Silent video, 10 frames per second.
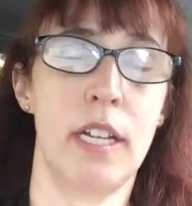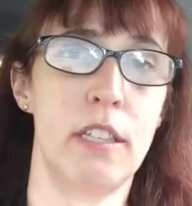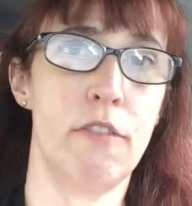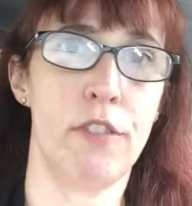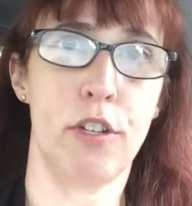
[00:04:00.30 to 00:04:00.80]

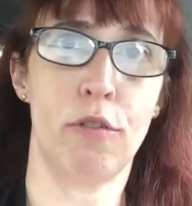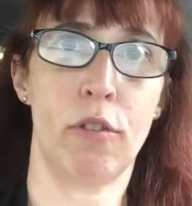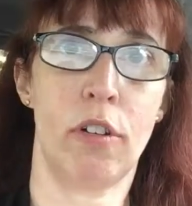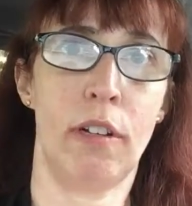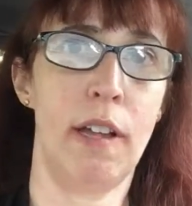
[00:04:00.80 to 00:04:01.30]
the
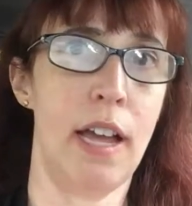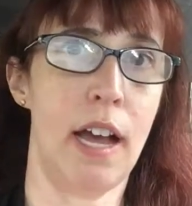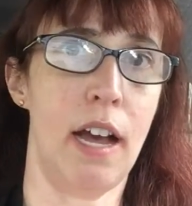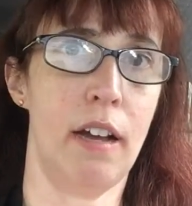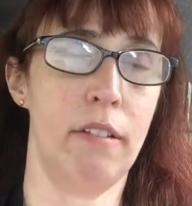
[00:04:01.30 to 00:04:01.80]
funeral
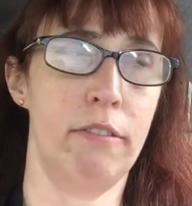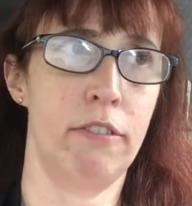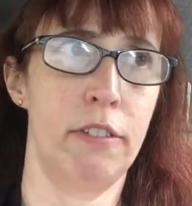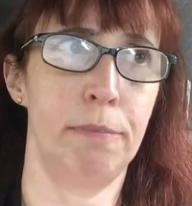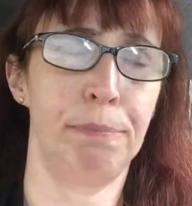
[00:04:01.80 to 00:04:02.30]

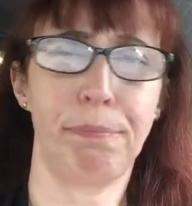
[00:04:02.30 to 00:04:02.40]
of